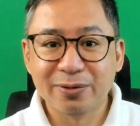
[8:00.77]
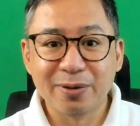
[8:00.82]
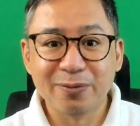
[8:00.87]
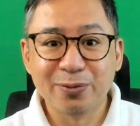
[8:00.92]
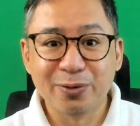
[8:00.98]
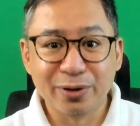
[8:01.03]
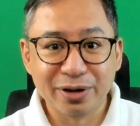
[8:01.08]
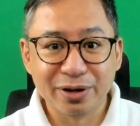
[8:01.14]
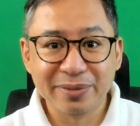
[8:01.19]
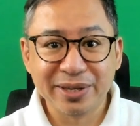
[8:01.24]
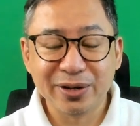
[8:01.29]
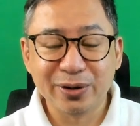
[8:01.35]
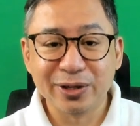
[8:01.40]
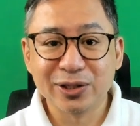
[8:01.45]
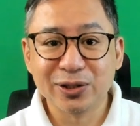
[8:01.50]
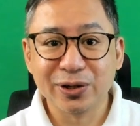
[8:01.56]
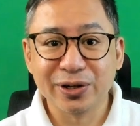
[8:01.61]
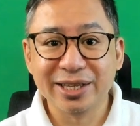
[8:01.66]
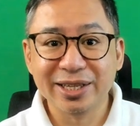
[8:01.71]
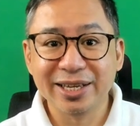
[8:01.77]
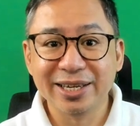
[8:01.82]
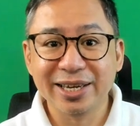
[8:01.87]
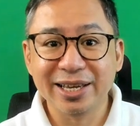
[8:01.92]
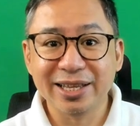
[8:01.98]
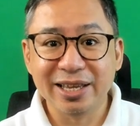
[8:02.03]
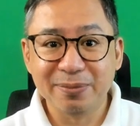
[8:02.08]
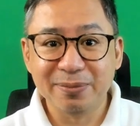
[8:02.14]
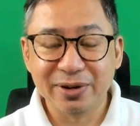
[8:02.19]
from forming or
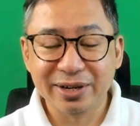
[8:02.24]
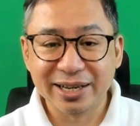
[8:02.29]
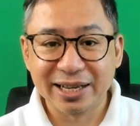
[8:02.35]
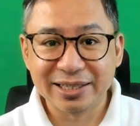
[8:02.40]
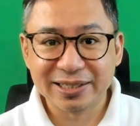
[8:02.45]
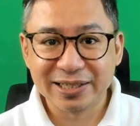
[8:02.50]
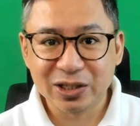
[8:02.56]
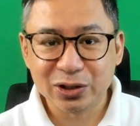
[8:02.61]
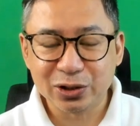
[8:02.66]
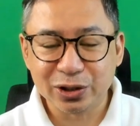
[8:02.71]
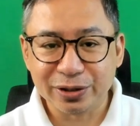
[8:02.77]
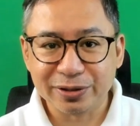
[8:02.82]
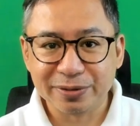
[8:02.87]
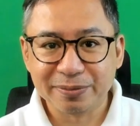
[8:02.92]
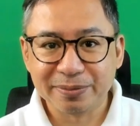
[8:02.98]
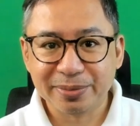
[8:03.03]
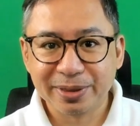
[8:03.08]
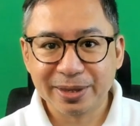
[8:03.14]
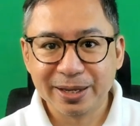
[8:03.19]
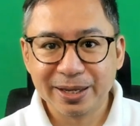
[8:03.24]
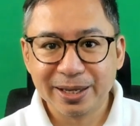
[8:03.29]
joining a labor organization.